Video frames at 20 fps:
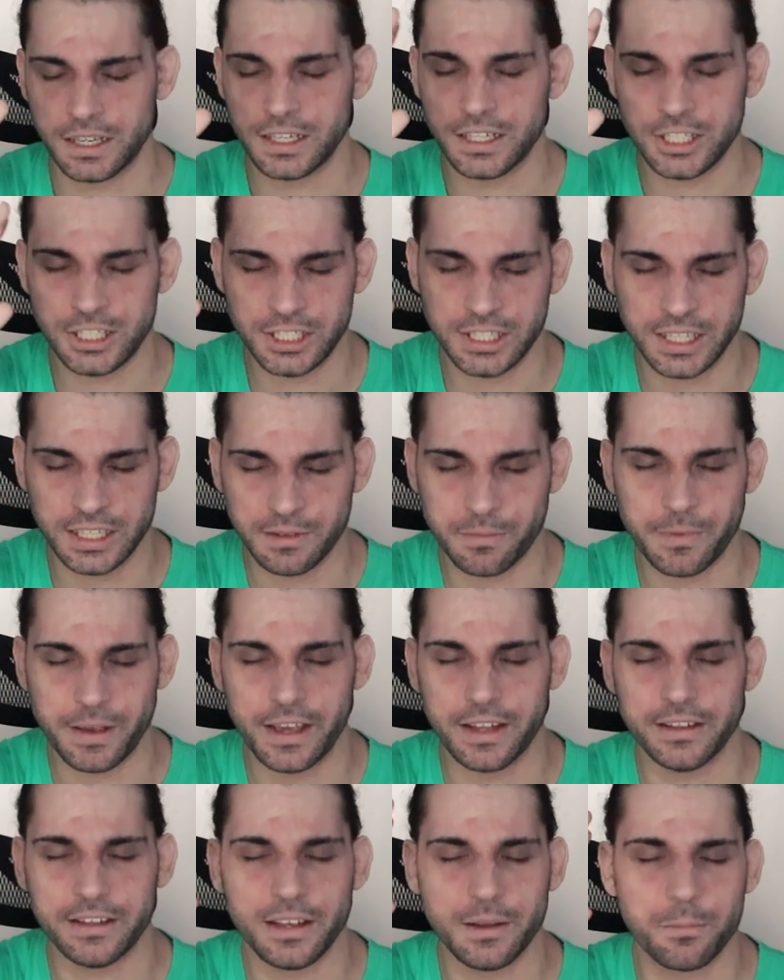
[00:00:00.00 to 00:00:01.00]
shit,
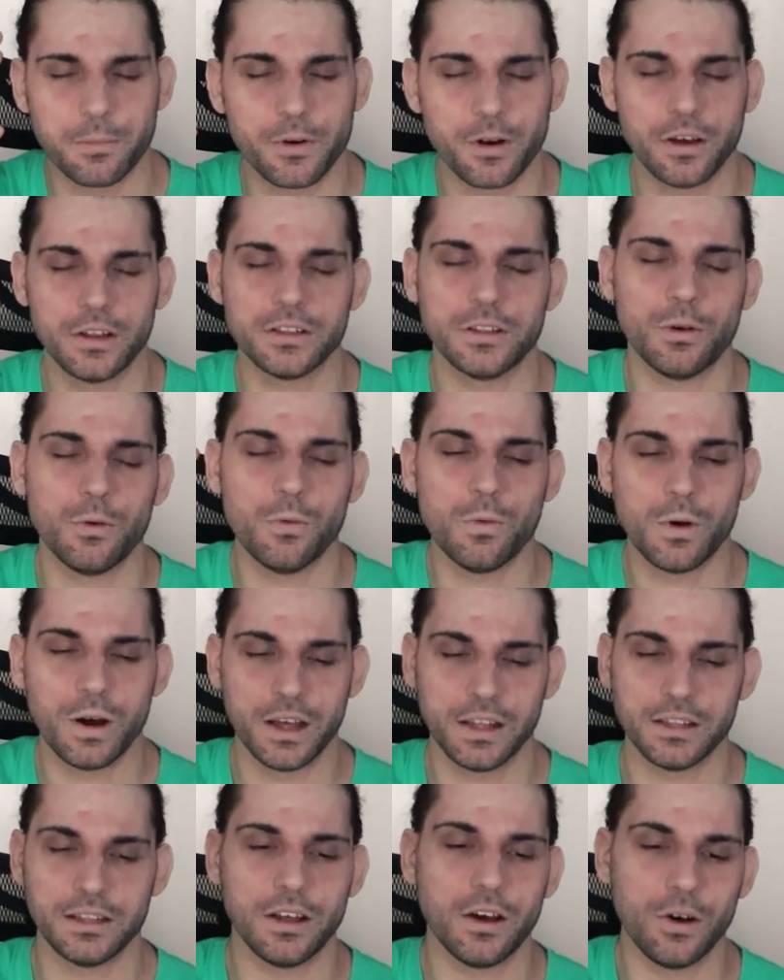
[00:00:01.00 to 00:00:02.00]
man, they brought
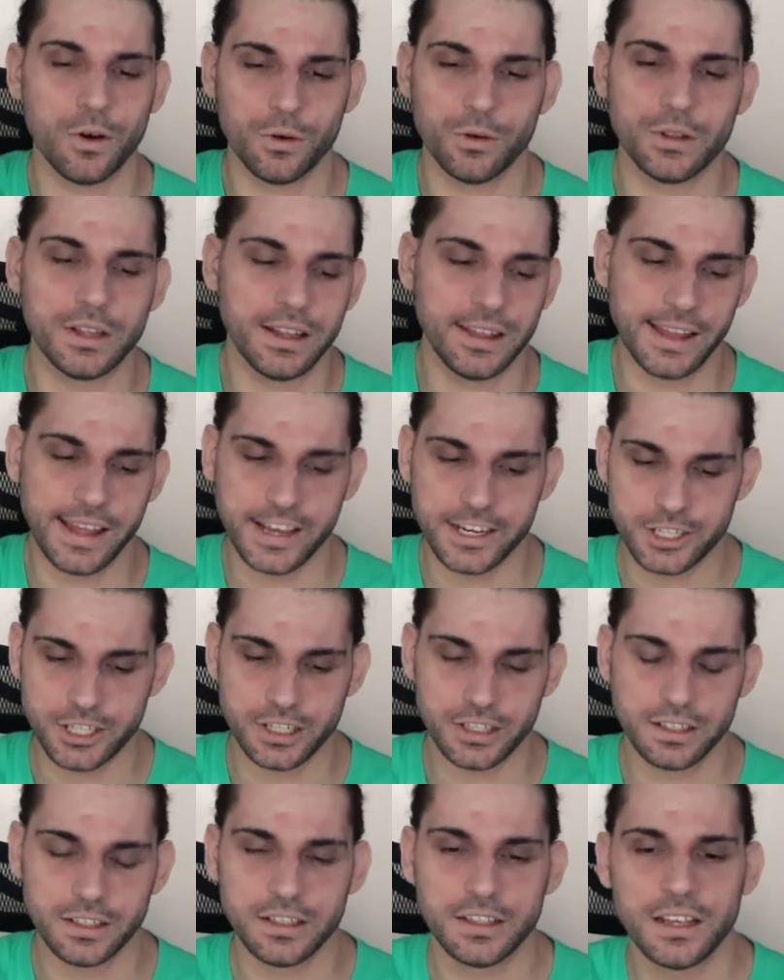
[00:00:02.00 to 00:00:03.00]
one old
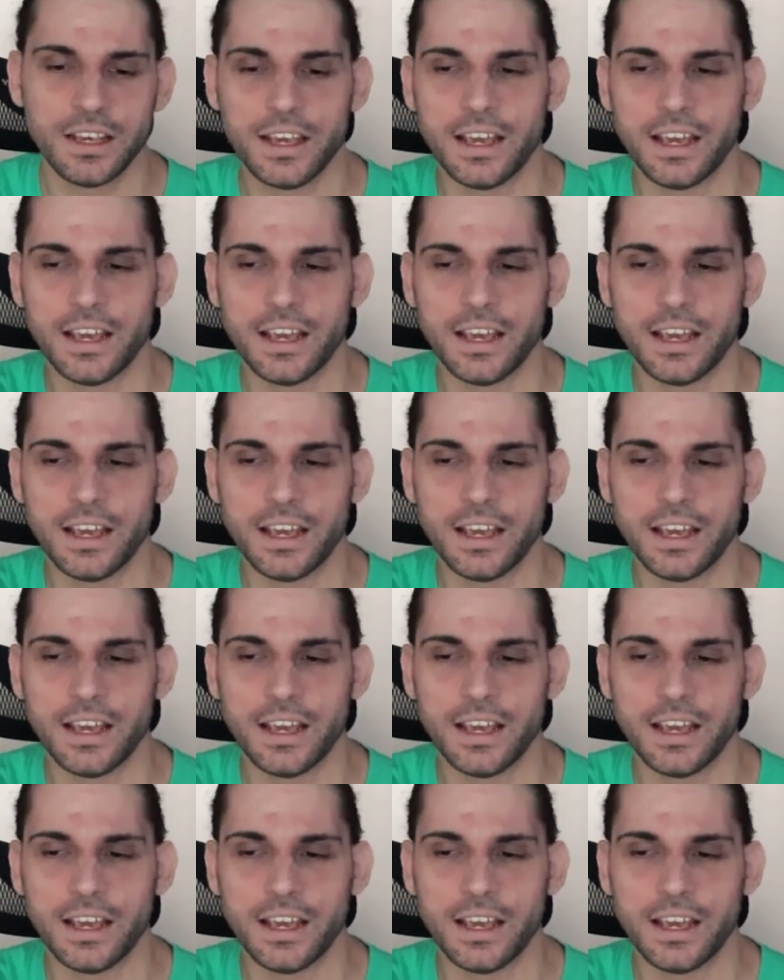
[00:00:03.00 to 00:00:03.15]
legend